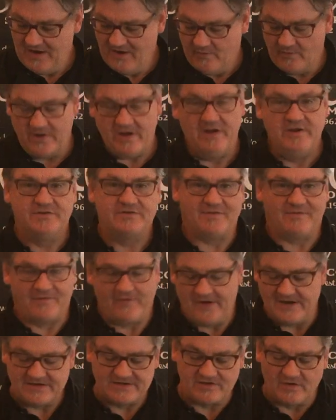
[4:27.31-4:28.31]
We're going to use a
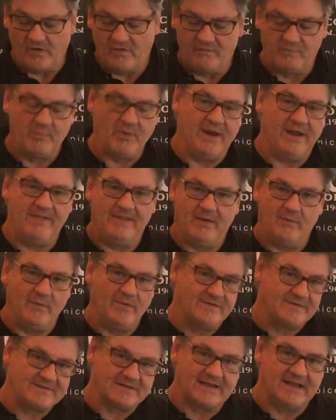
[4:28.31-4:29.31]
French loaf bread that
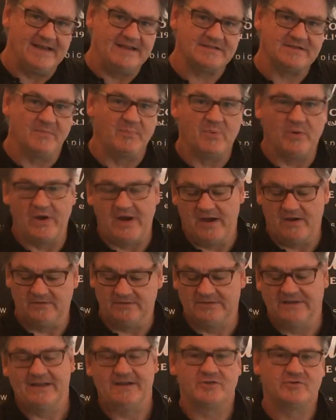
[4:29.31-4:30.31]
we sliced and put out
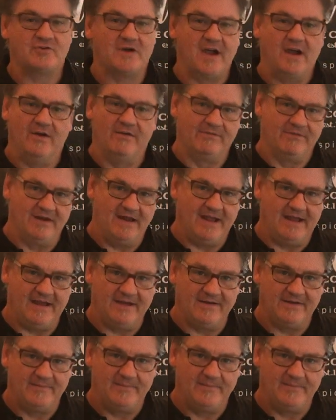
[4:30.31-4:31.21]
and let dry overnight.